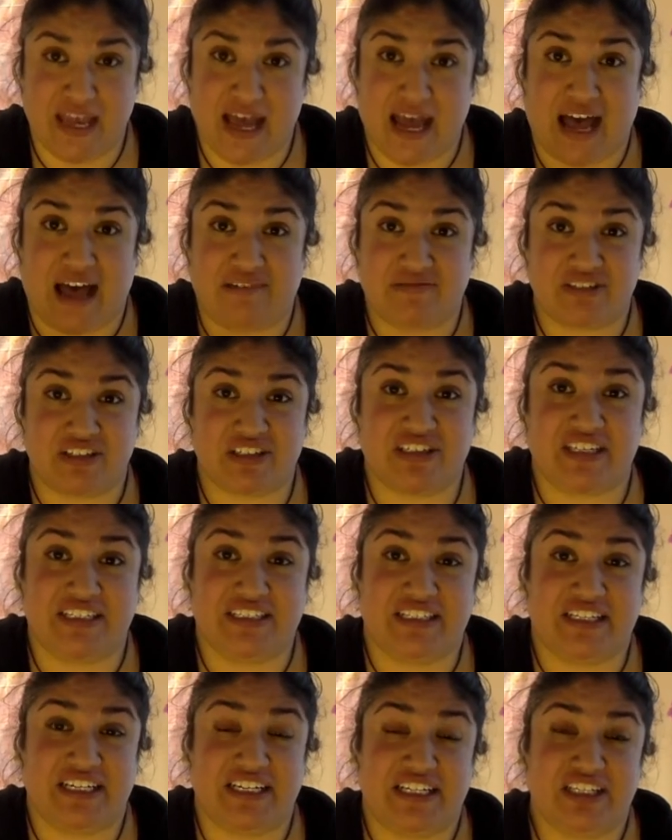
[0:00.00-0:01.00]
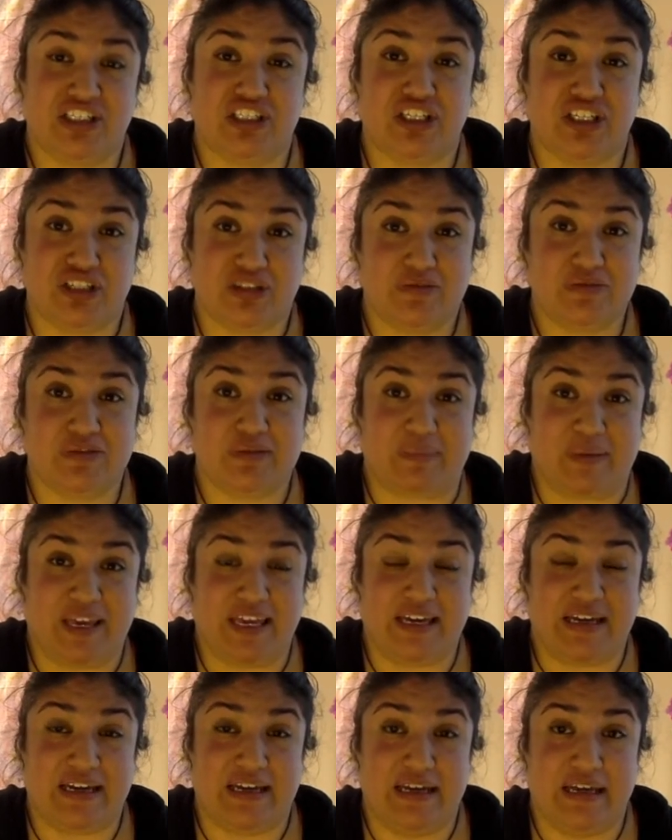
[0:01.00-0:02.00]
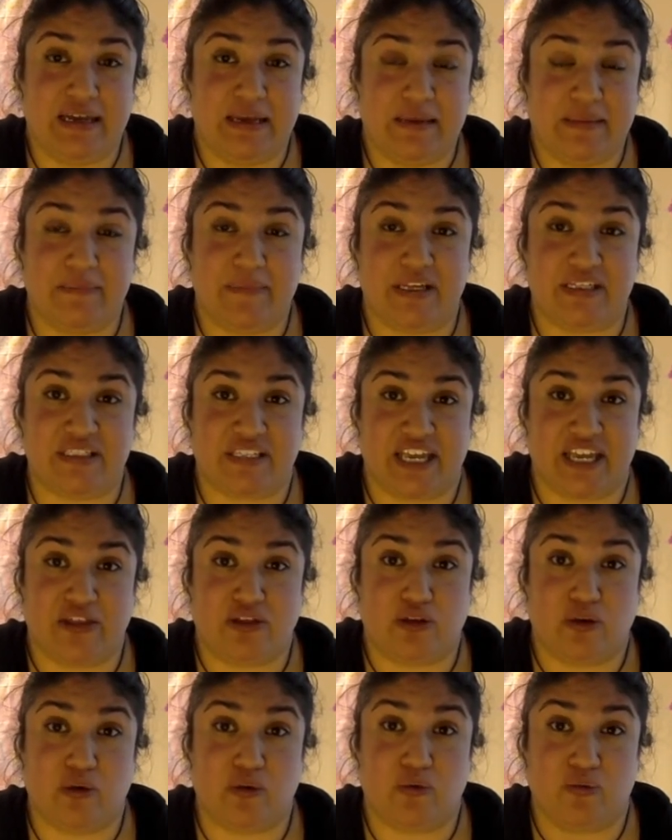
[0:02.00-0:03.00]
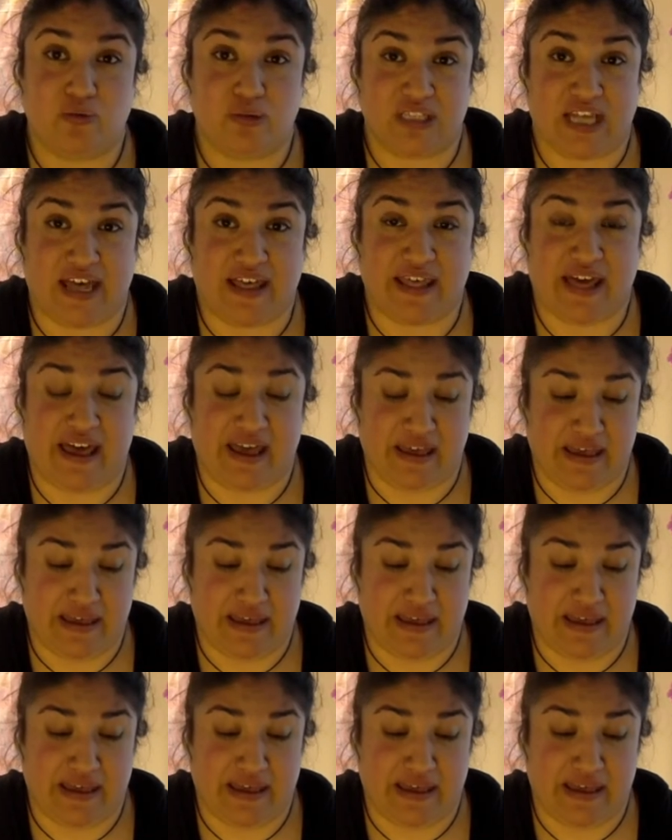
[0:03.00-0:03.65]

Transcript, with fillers: after listening to you speak, me siento usada.